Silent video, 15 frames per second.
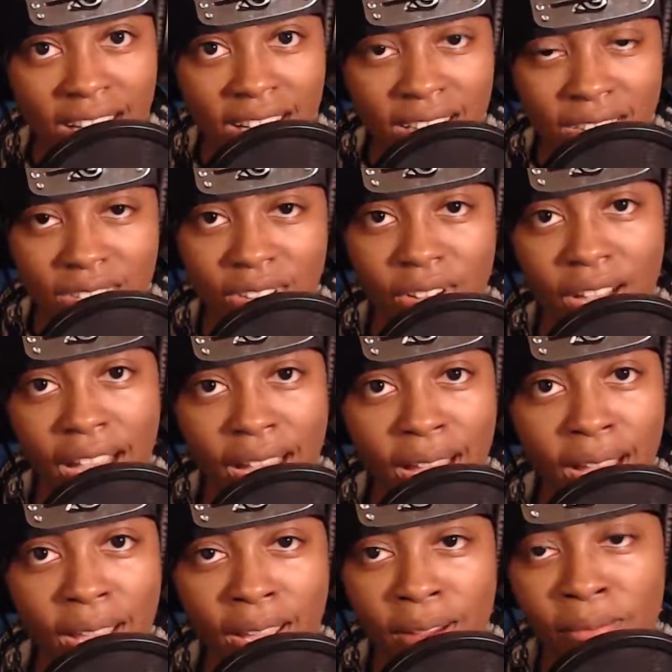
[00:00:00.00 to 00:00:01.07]
So I
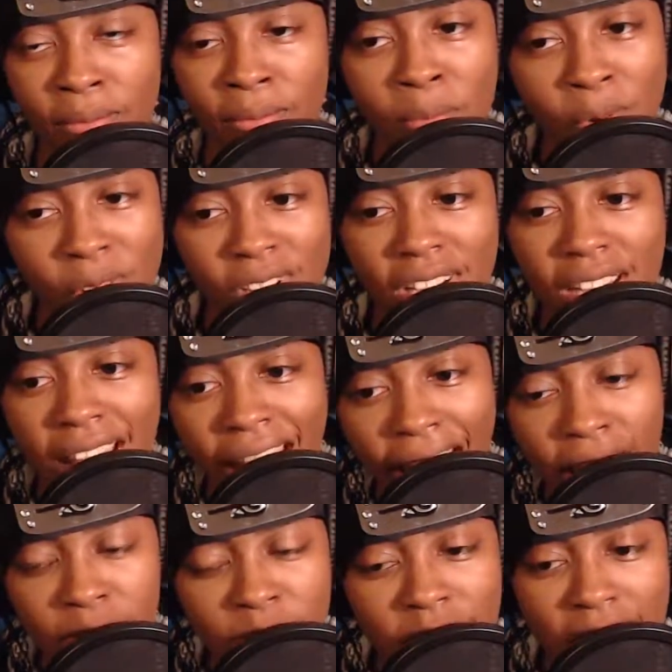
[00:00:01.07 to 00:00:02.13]
am more than
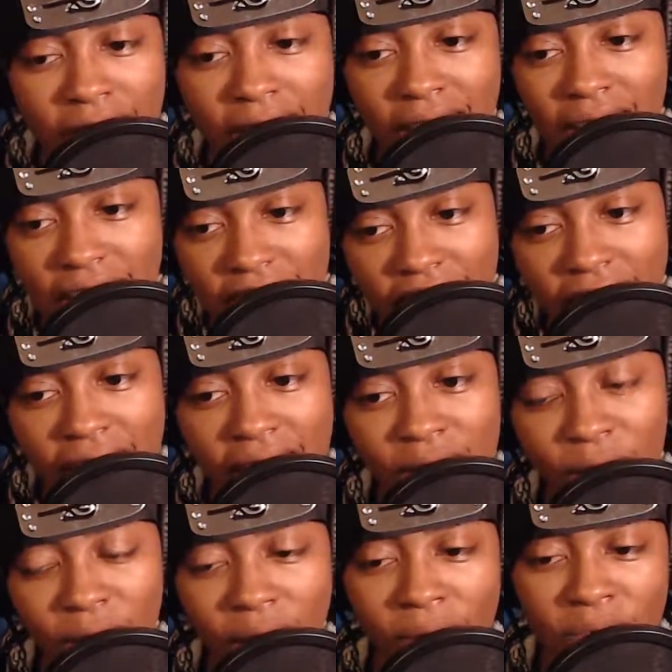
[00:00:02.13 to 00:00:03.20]
happy to change
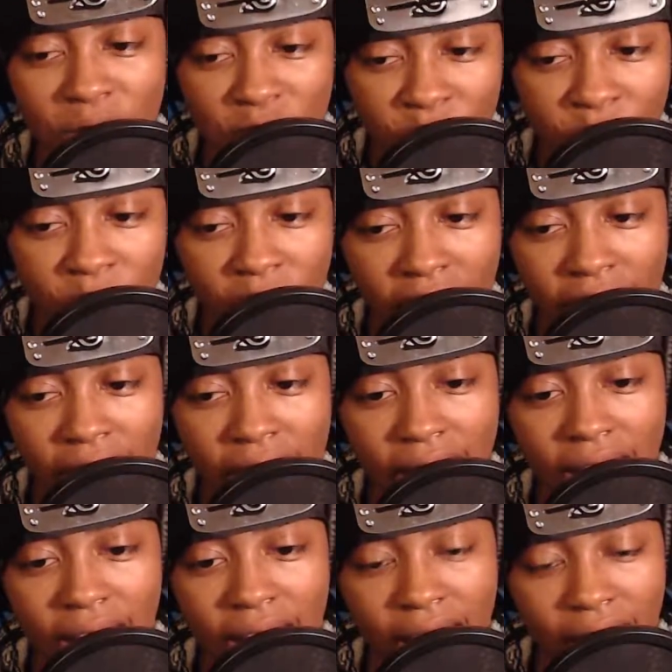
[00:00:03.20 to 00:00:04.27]
what I'm doing
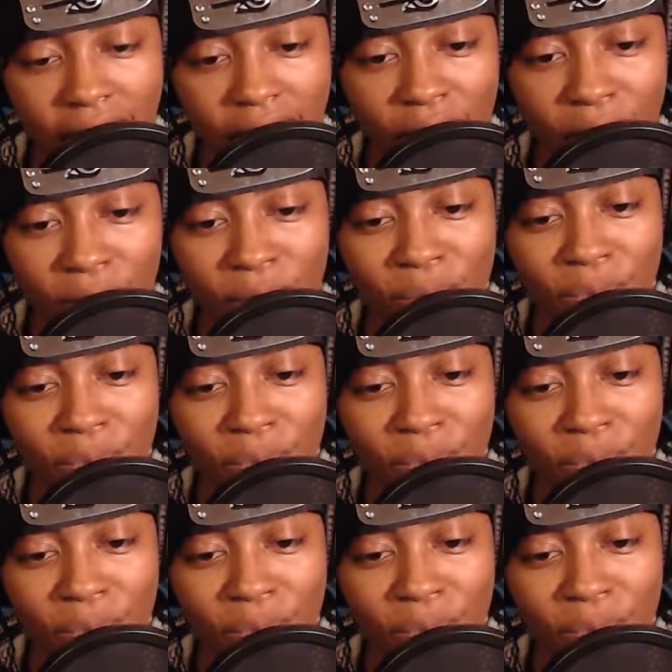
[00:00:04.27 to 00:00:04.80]
if